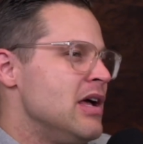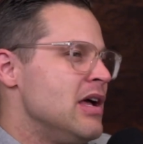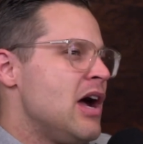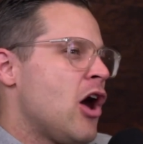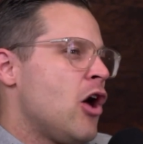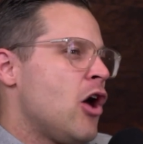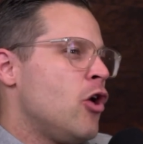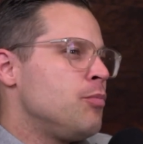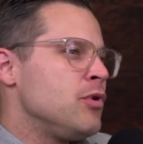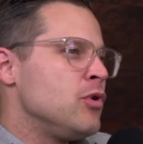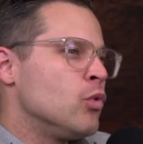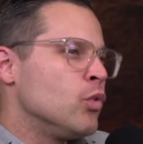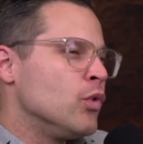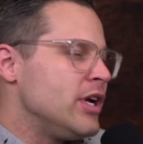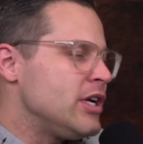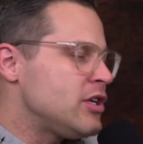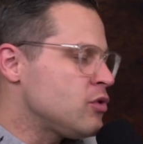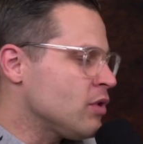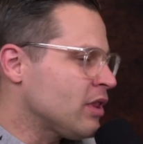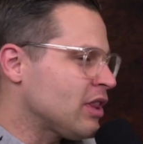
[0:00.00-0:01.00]
I hope you
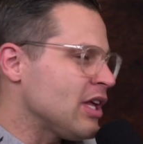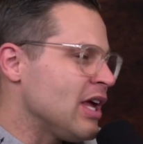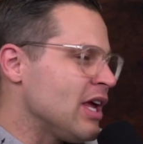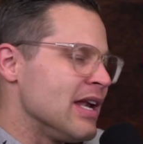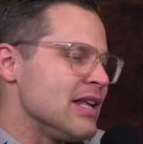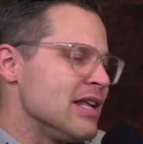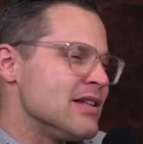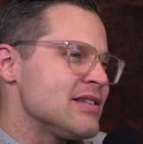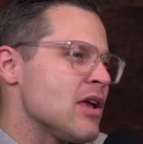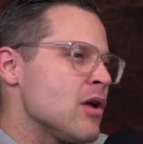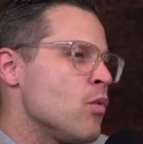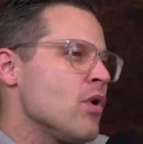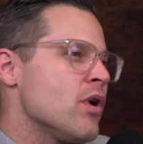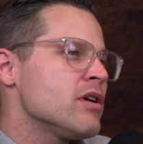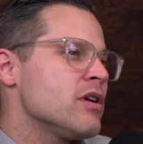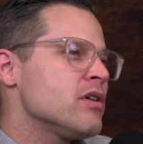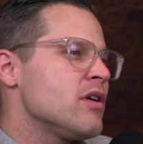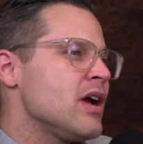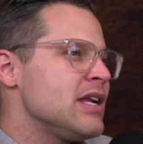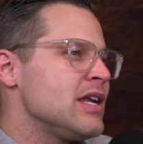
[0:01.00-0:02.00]
reach within and say, where
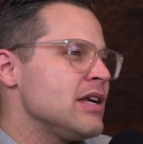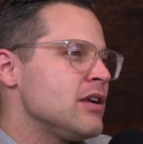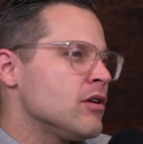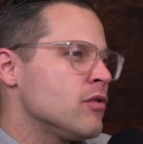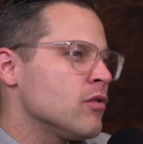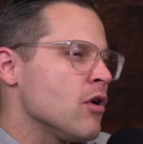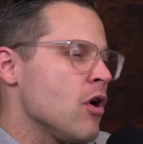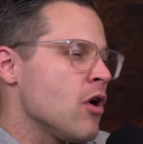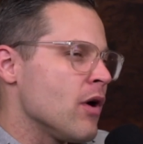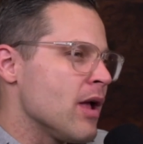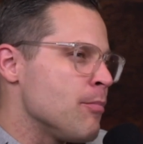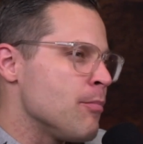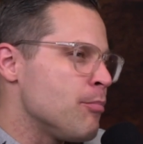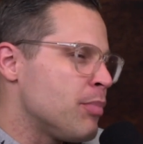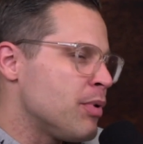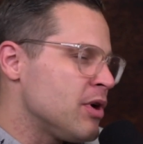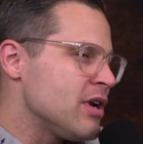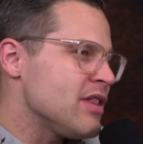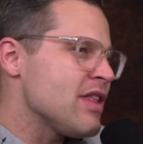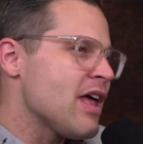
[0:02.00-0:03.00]
do I need to grow? And
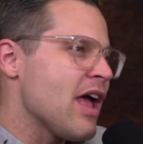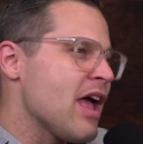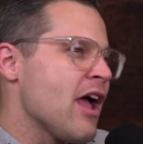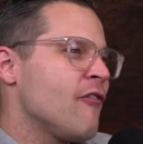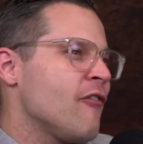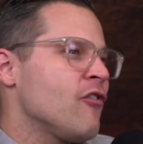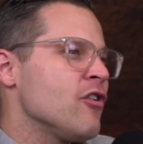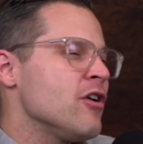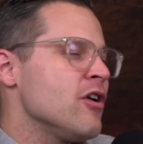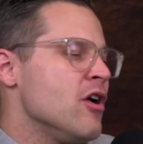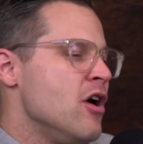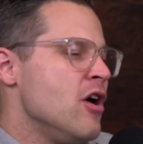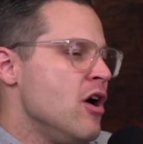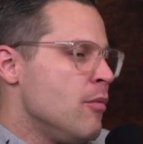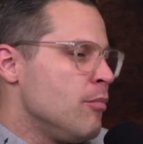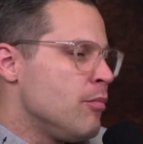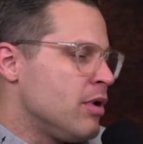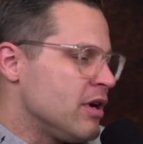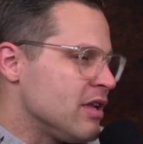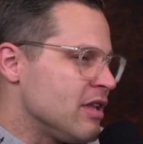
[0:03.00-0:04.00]
put in the effort,
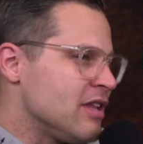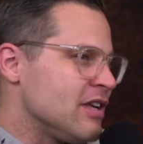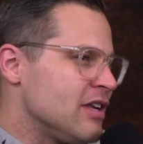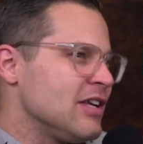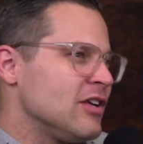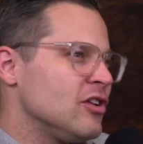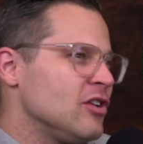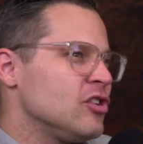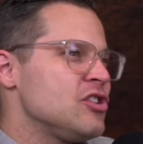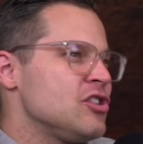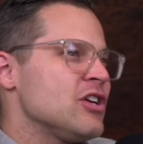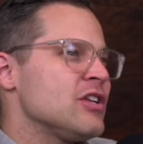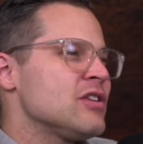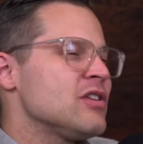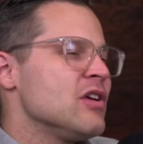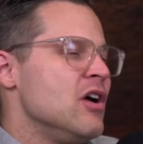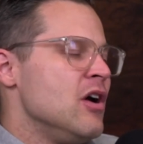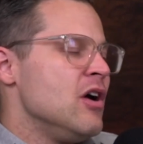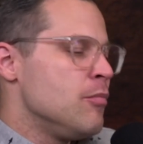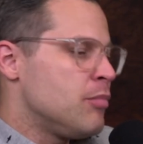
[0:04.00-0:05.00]
put in the diligence,
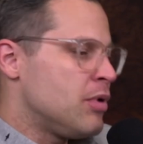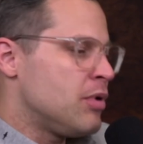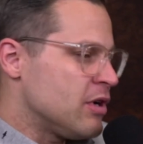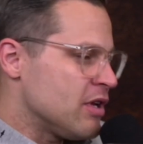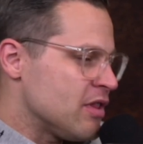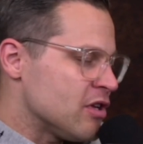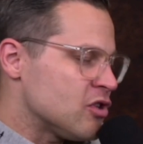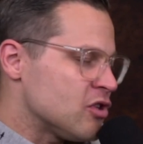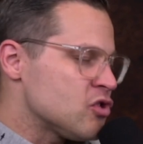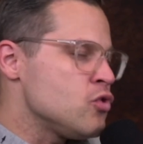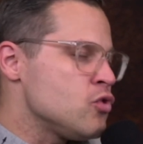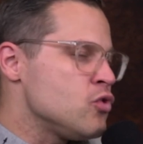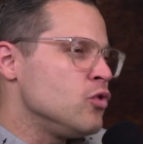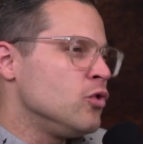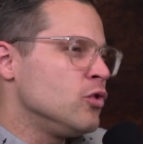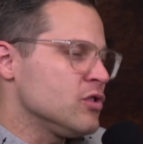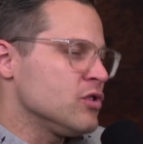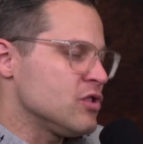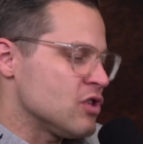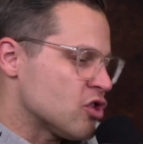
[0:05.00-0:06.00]
put in the
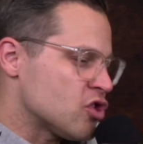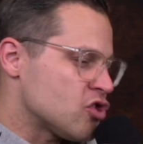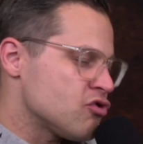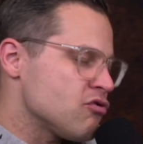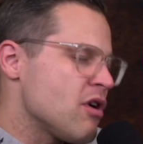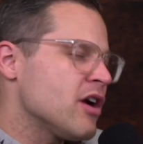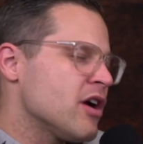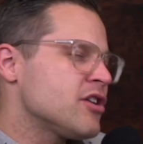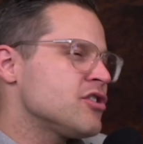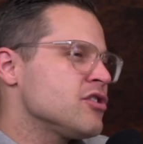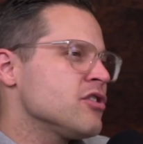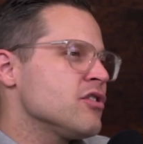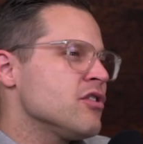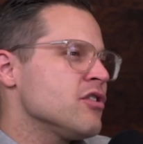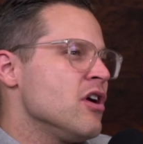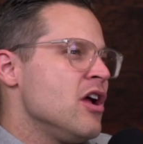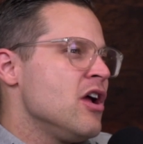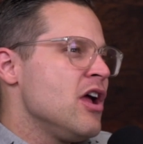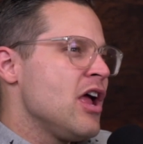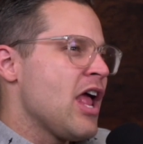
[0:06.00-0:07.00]
tools, the structure,
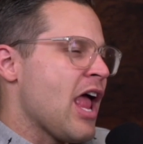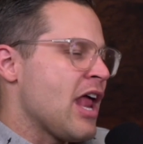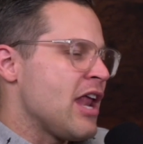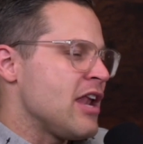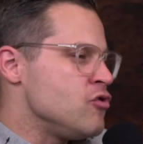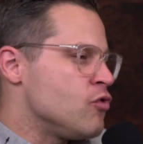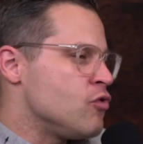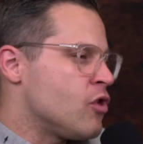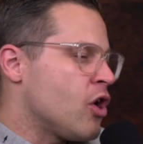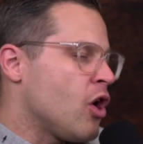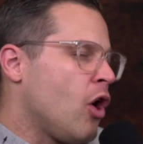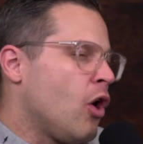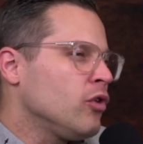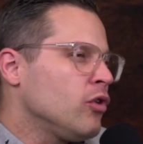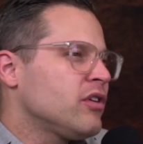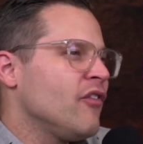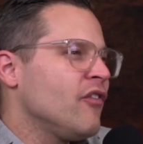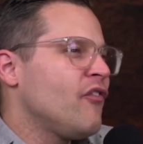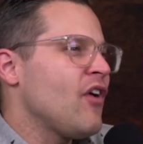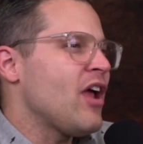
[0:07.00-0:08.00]
and you
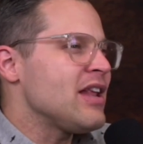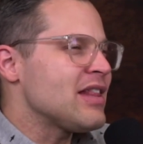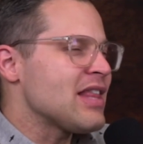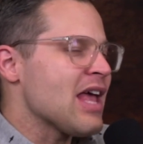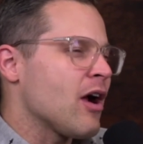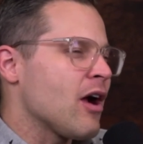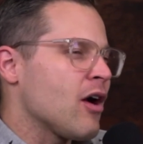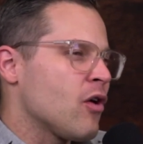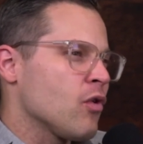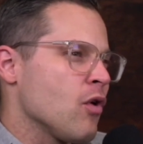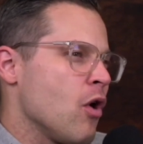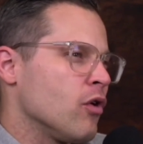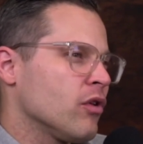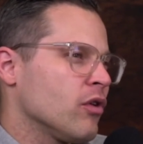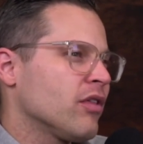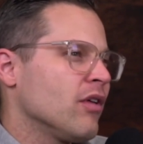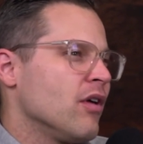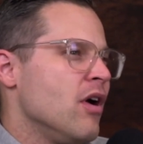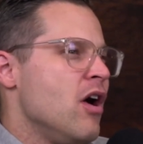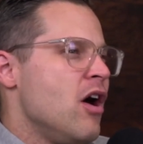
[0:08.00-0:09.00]
cultivate that
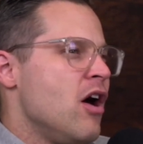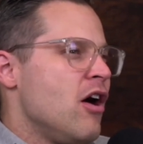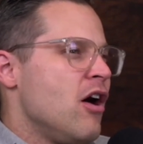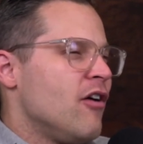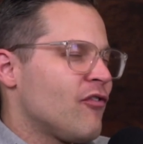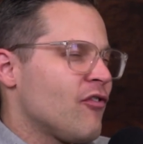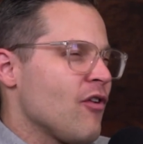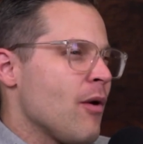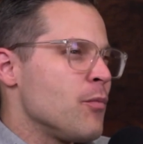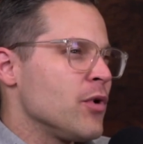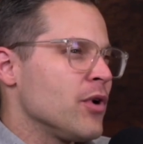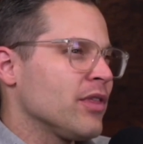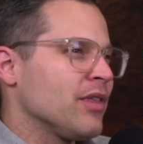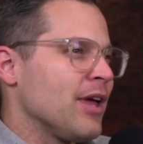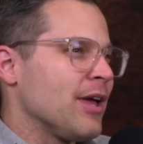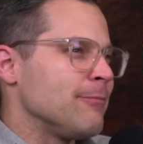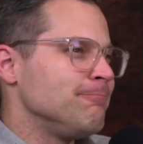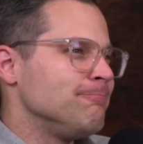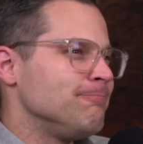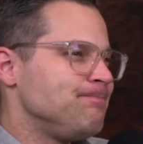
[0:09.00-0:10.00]
growth from
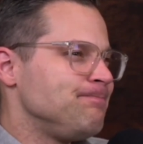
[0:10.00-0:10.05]
within.